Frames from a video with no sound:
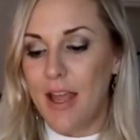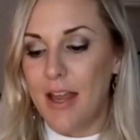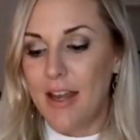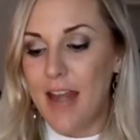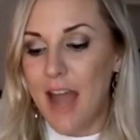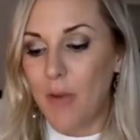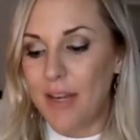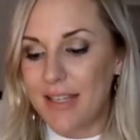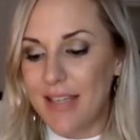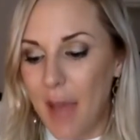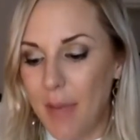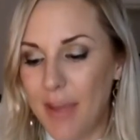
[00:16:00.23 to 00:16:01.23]
Now, when
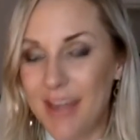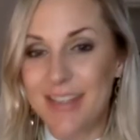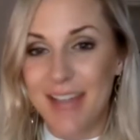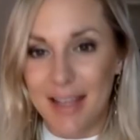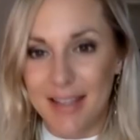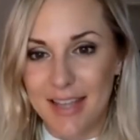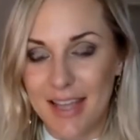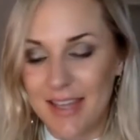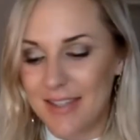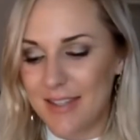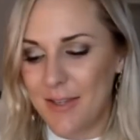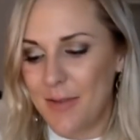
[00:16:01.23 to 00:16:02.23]
Gabby does
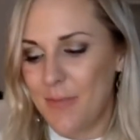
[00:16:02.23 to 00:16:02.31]
this